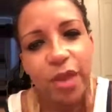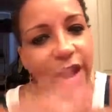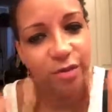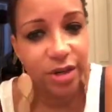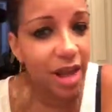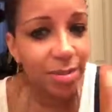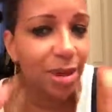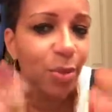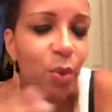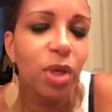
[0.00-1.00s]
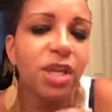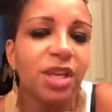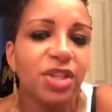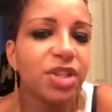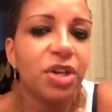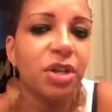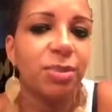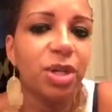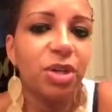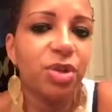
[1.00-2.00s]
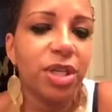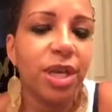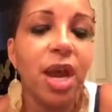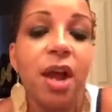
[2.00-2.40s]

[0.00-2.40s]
everyday people wouldn't necessarily be using.